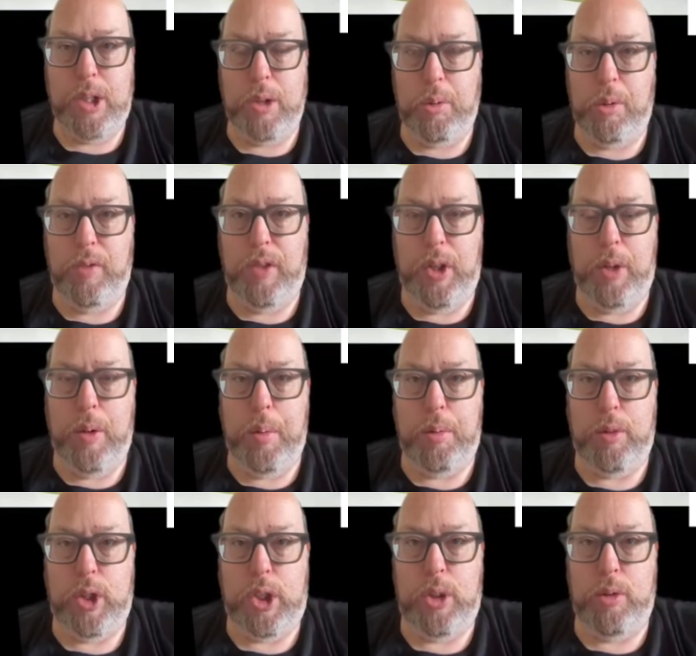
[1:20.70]
with the new
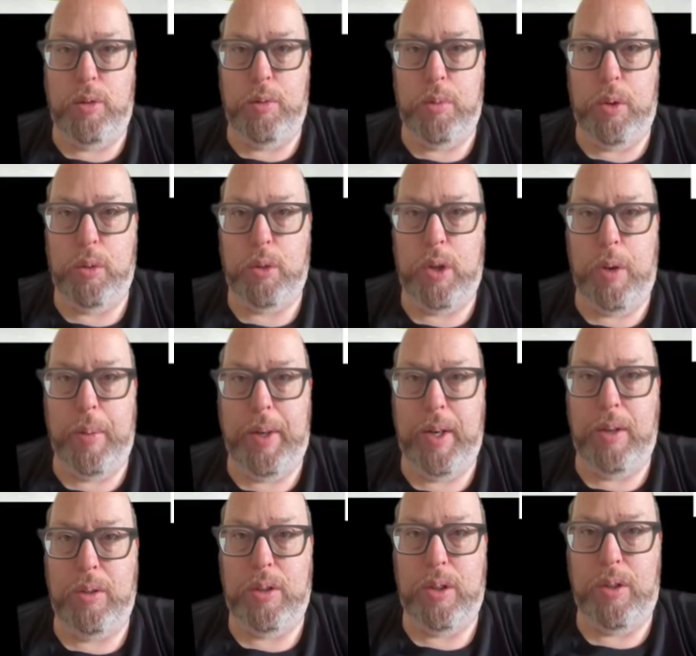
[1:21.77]
Empress Children models coming
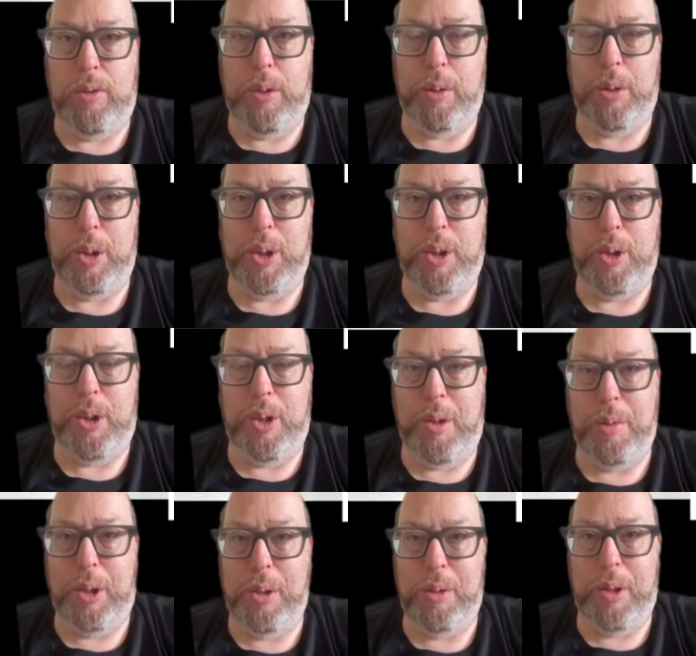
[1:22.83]
out, I thought this was a good
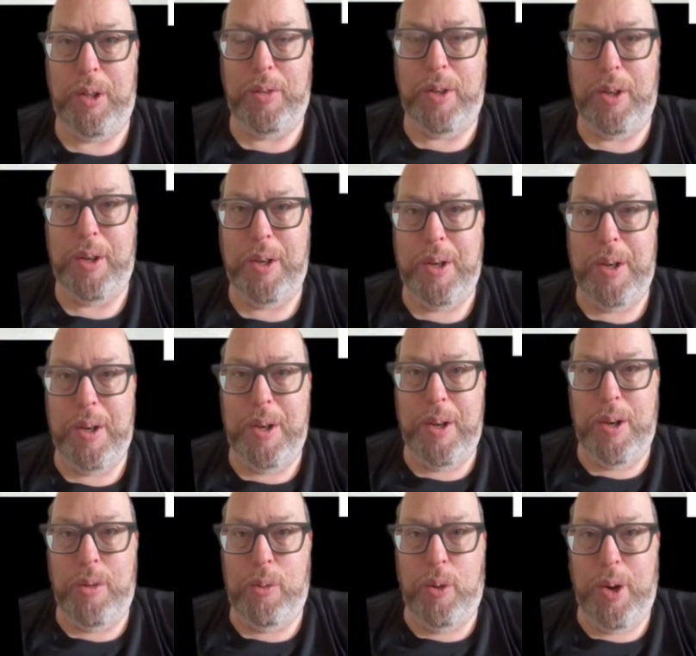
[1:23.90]
time to do another
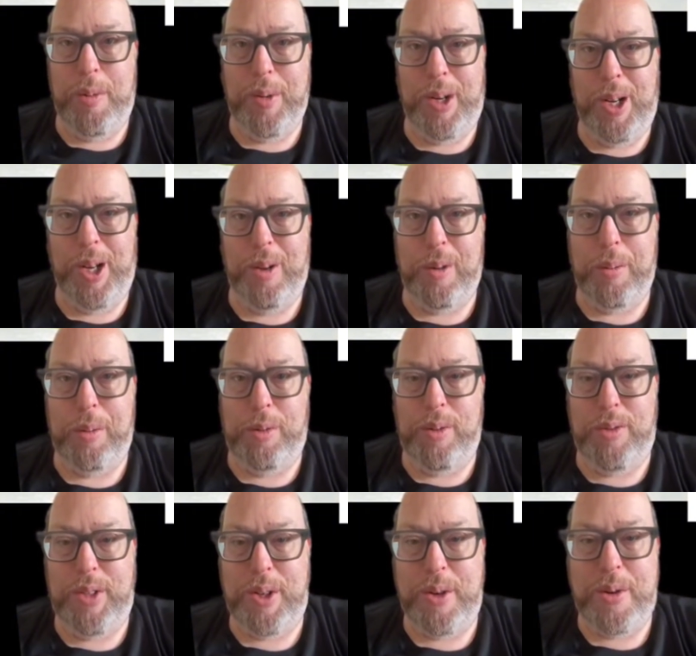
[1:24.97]
Warhammer Glow Up
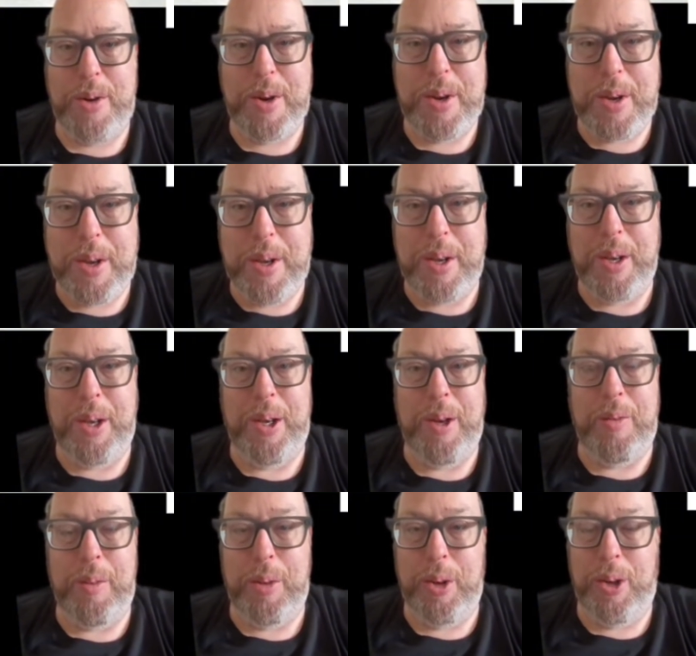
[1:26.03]
review. The
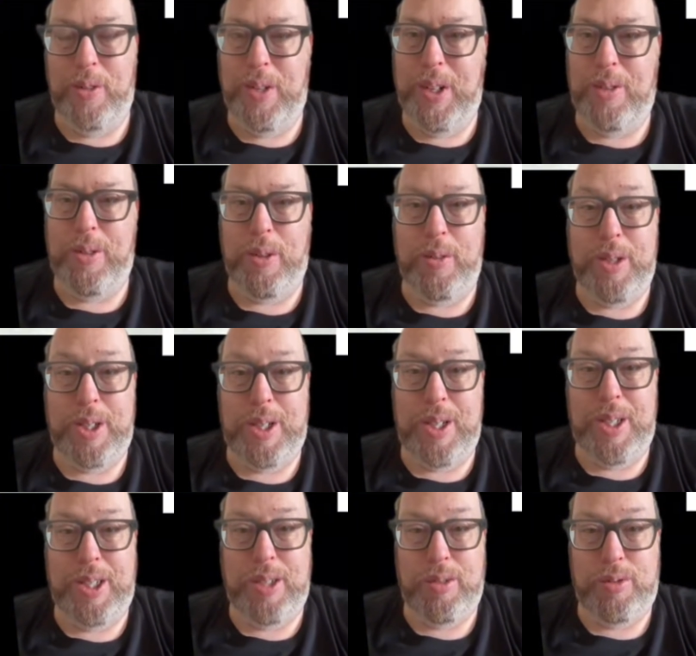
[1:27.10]
model on the left obviously
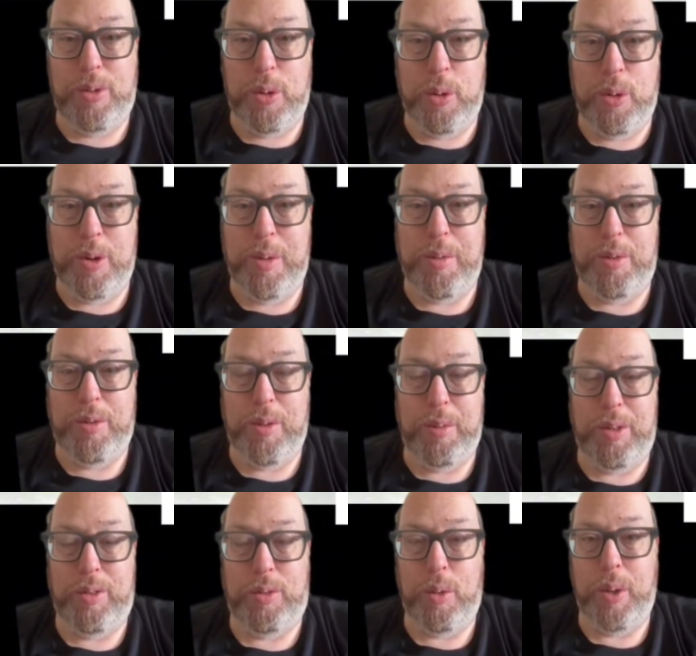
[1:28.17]
is the Fulgrim from
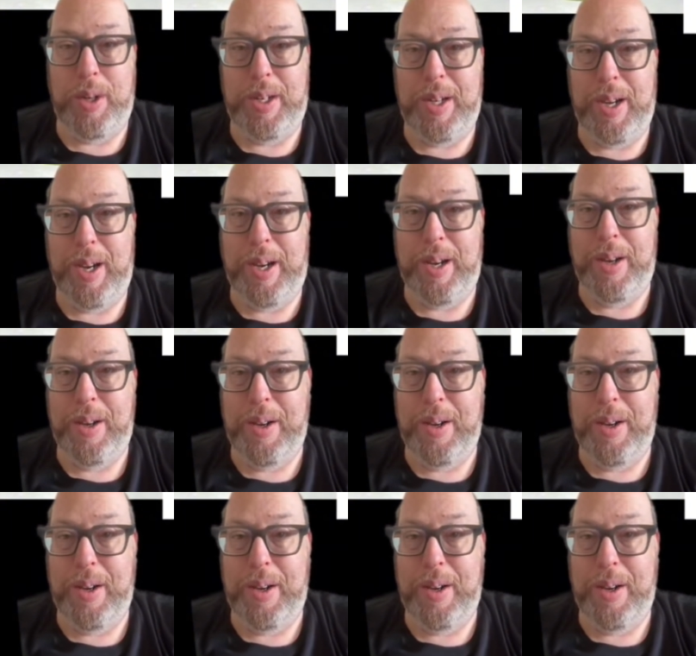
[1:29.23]
the 40k